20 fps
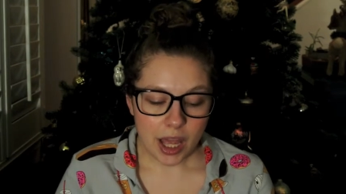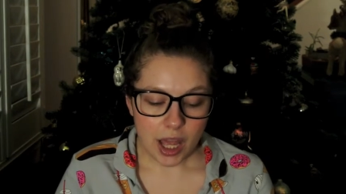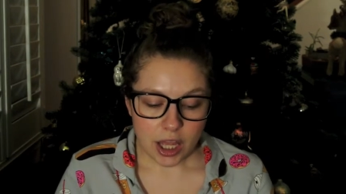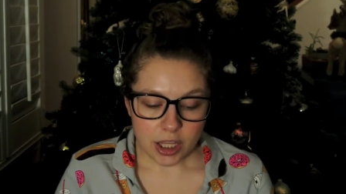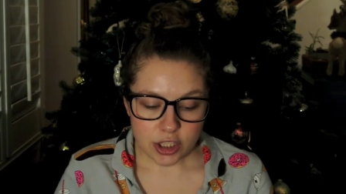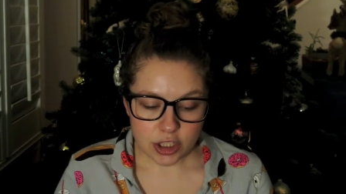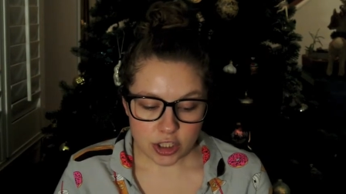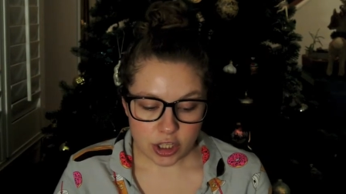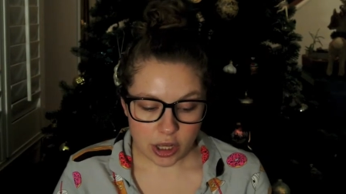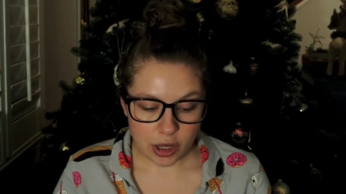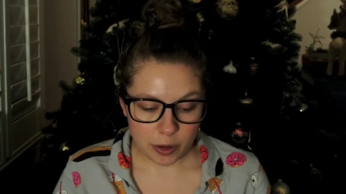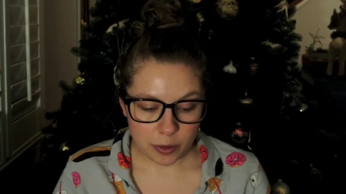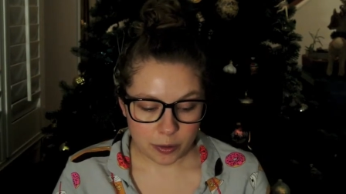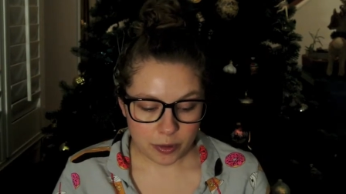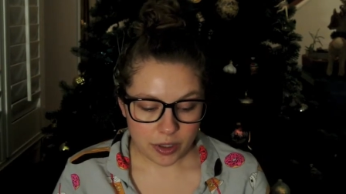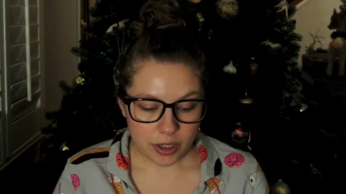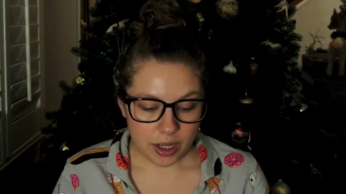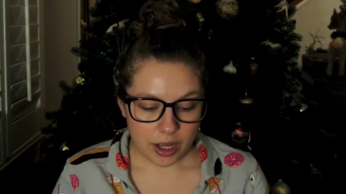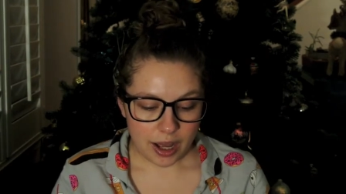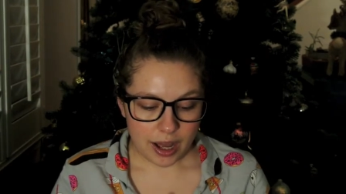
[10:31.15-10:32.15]
So
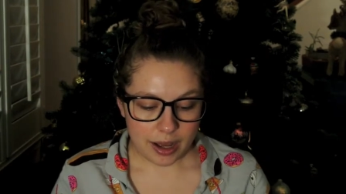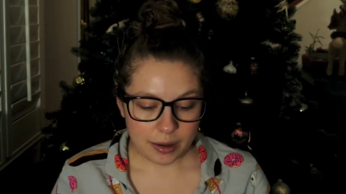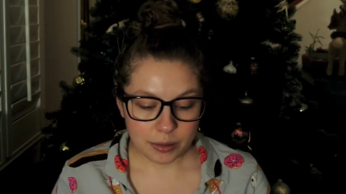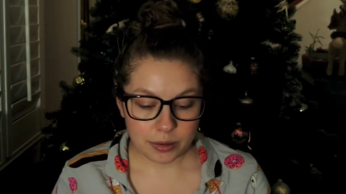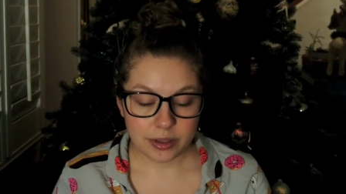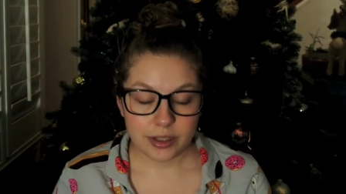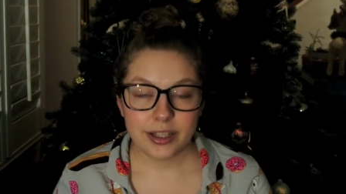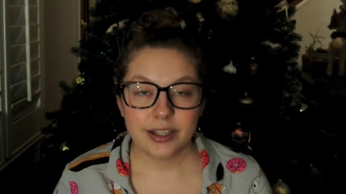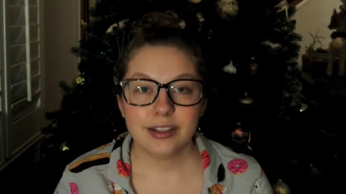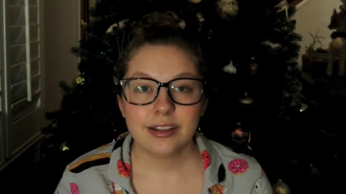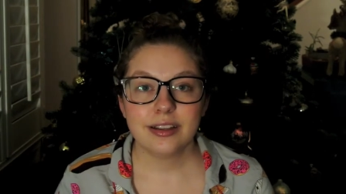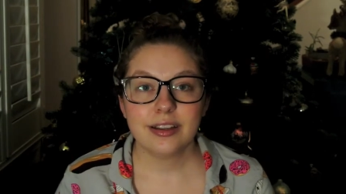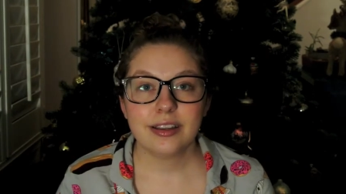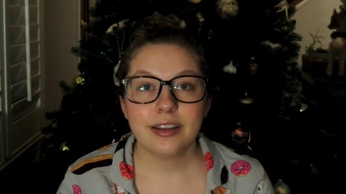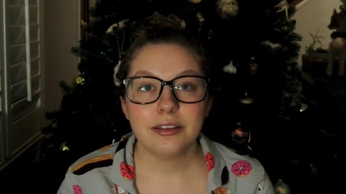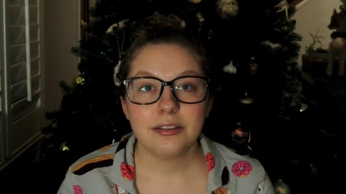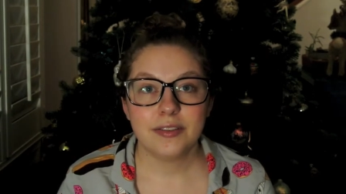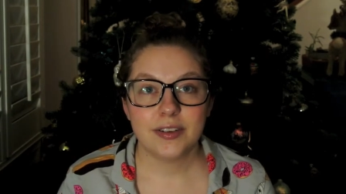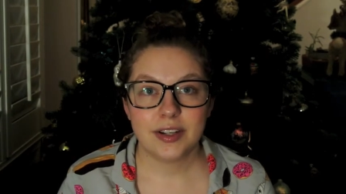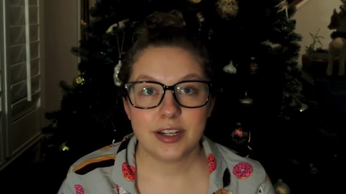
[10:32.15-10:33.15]
I will link
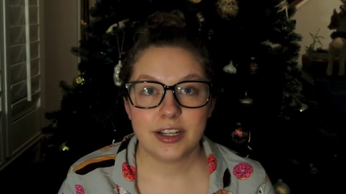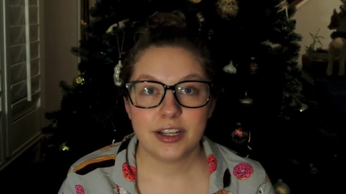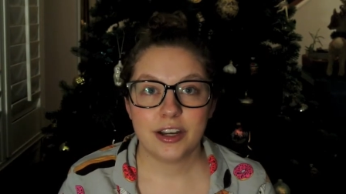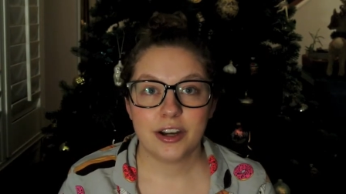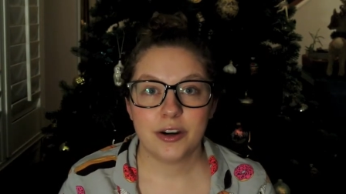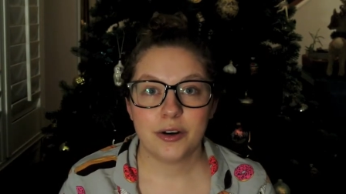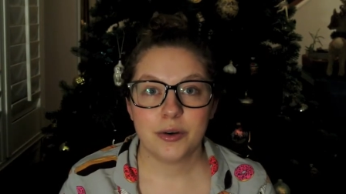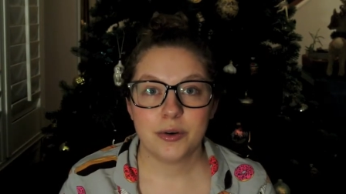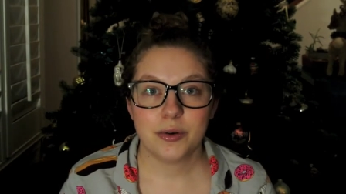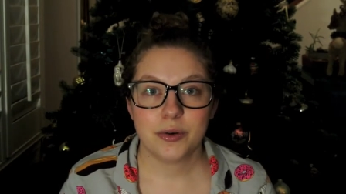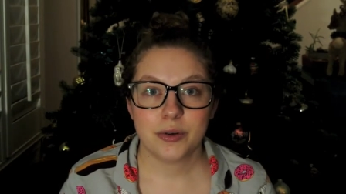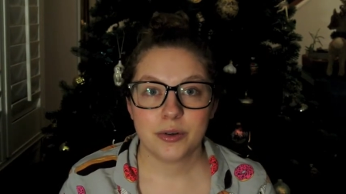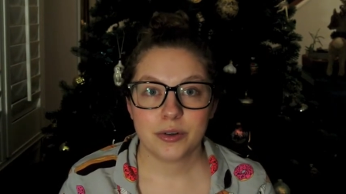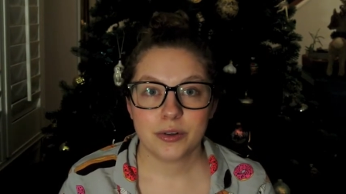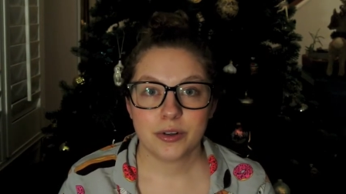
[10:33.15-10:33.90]
the video